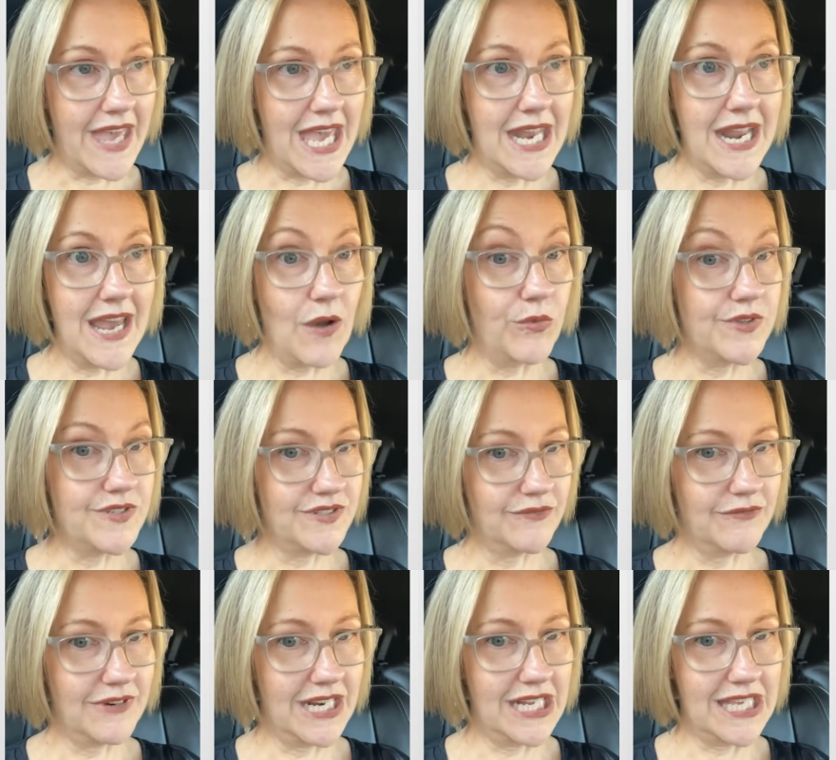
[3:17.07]
The handout
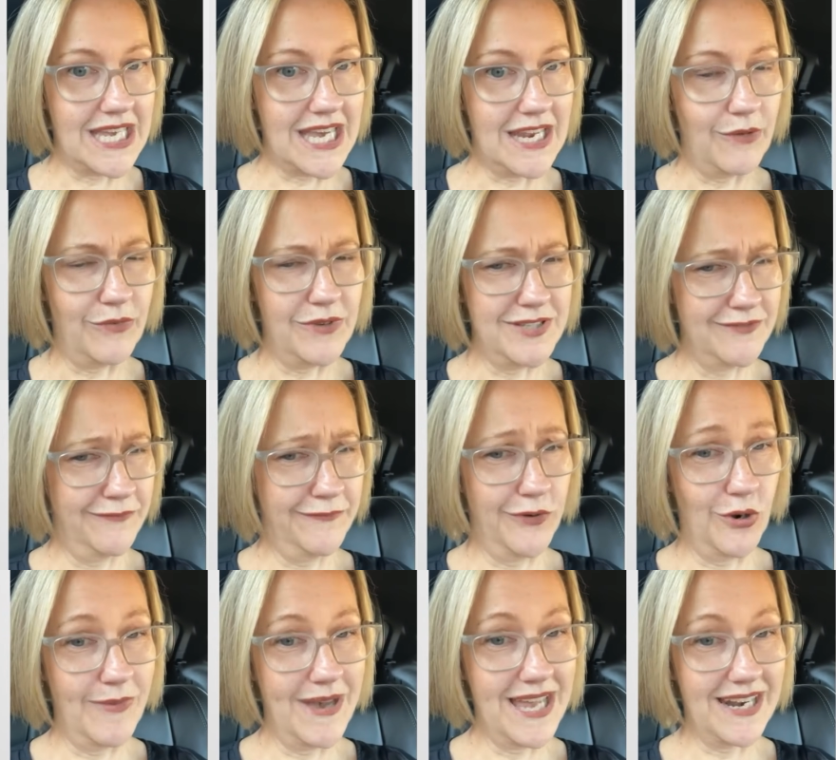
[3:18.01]
wasn't ready yet. It wasn't
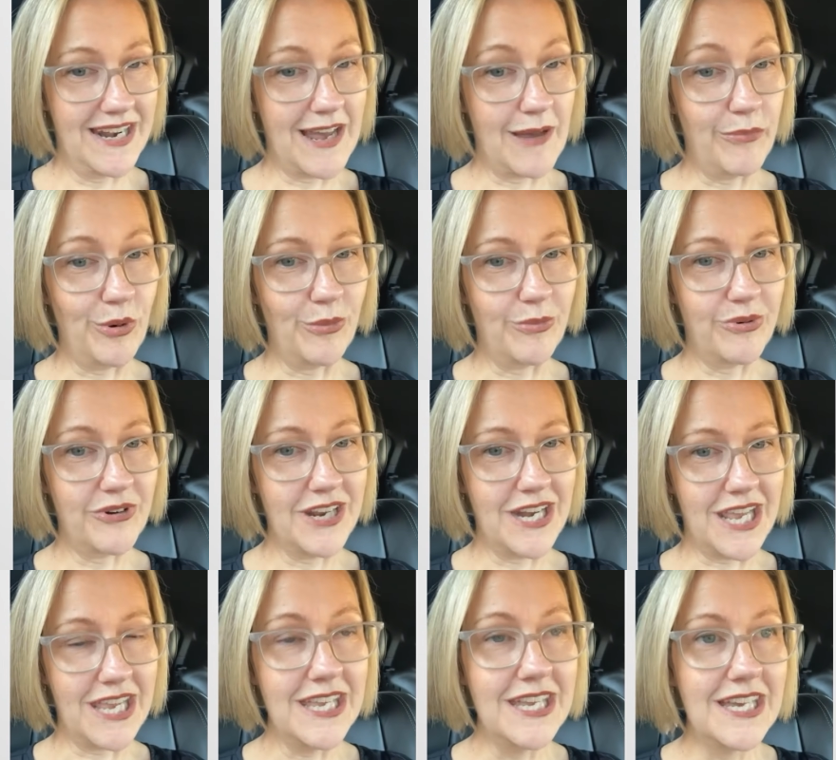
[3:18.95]
formatted up or
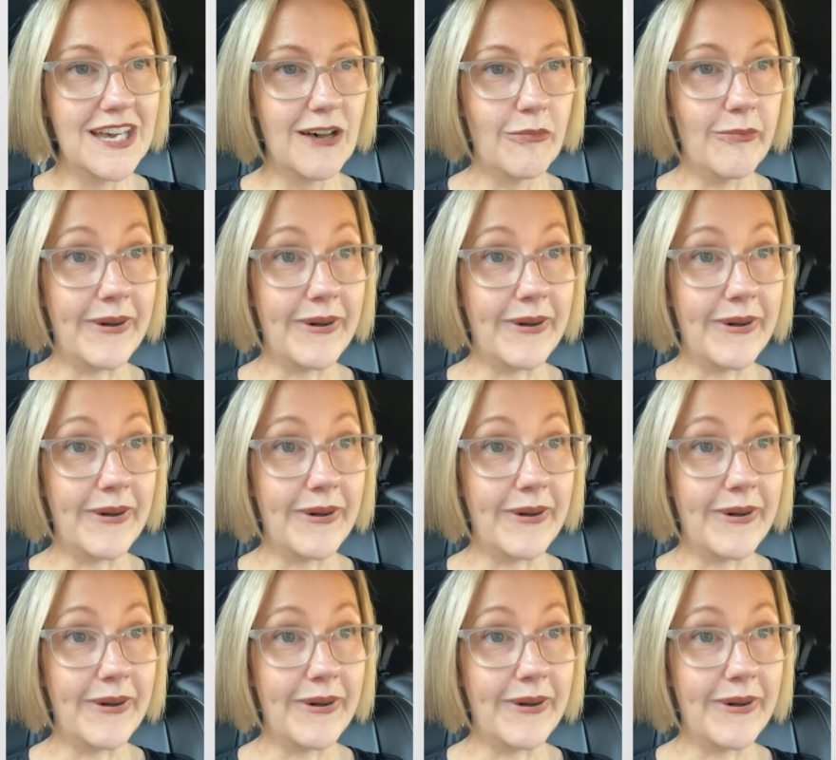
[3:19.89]
pretty,